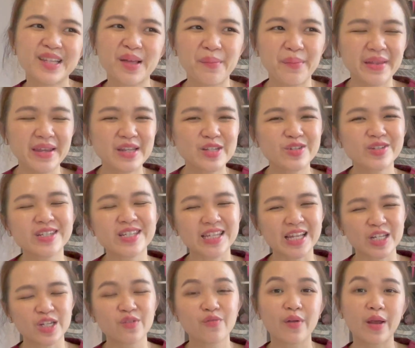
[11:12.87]
the ministry is
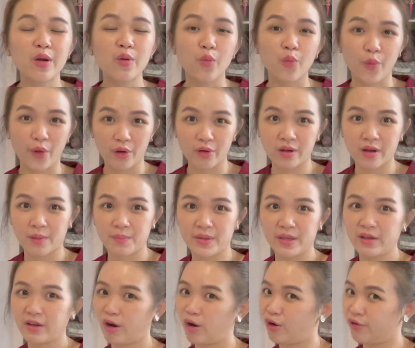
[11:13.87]
actually very
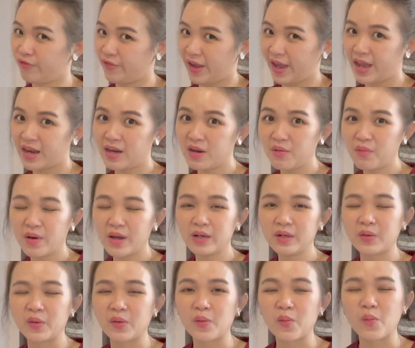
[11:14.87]
welcoming of
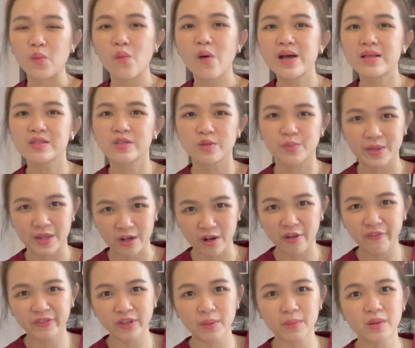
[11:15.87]
anyone who wants to be an
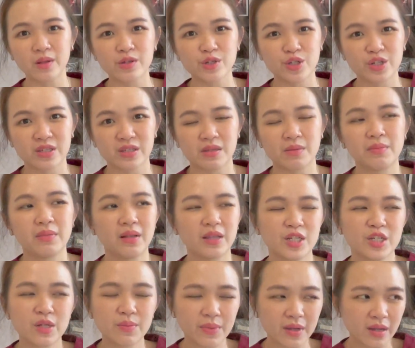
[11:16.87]
ophthalmologist in
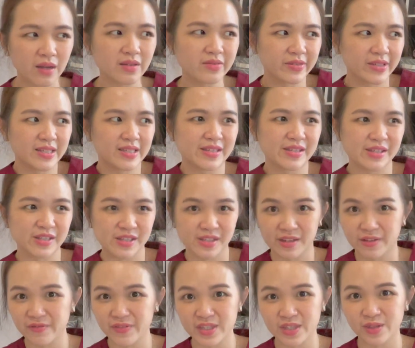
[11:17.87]
Malaysia, because this is a
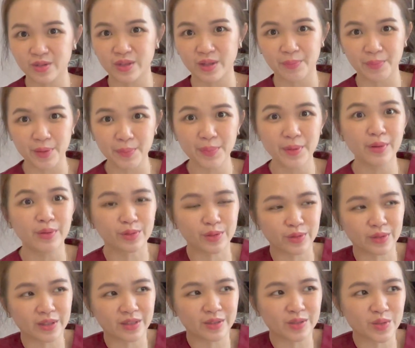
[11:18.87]
service to the people, to
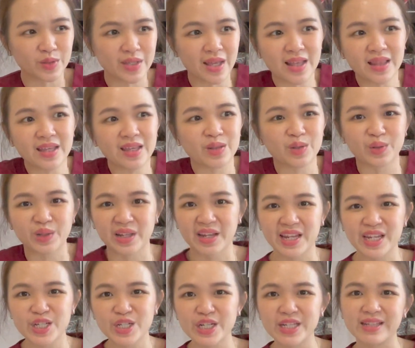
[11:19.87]
the society, to the
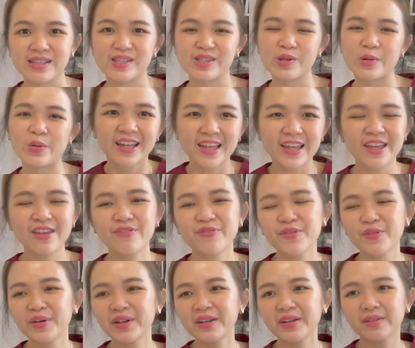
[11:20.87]
nation. So if
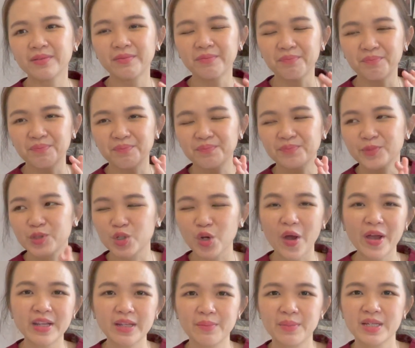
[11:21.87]
you want to
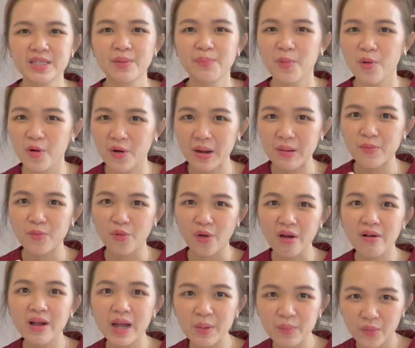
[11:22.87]
join the master program,
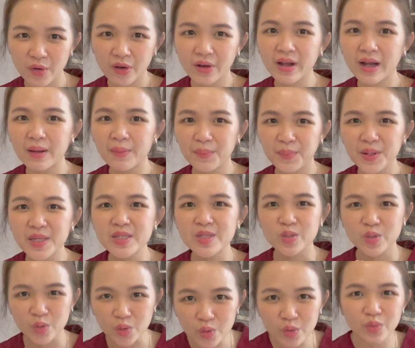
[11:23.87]
welcome. Please
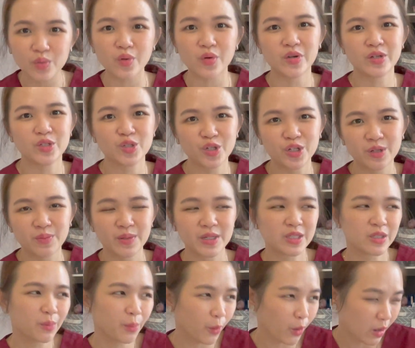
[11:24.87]
do go and join the
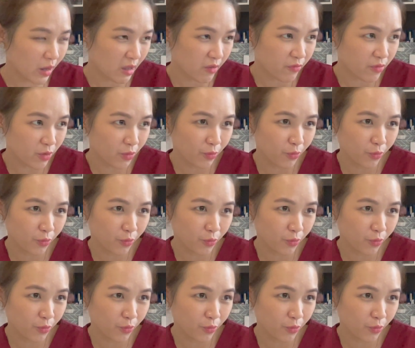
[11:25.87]
master program. If you